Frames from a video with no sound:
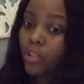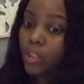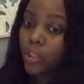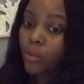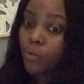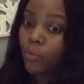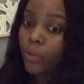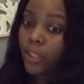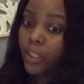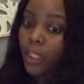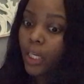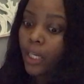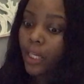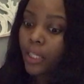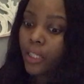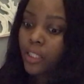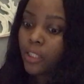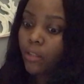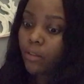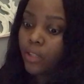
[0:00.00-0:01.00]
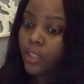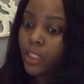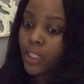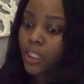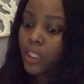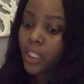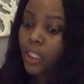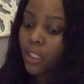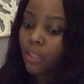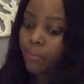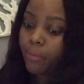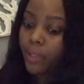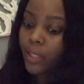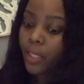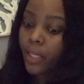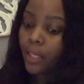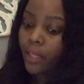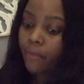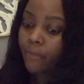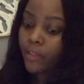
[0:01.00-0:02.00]
just one day. So this is going to be
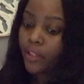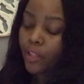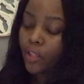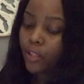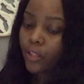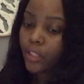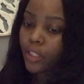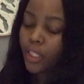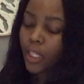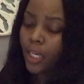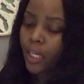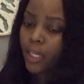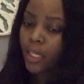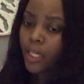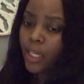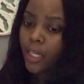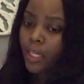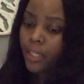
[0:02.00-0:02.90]
a heavy Thursday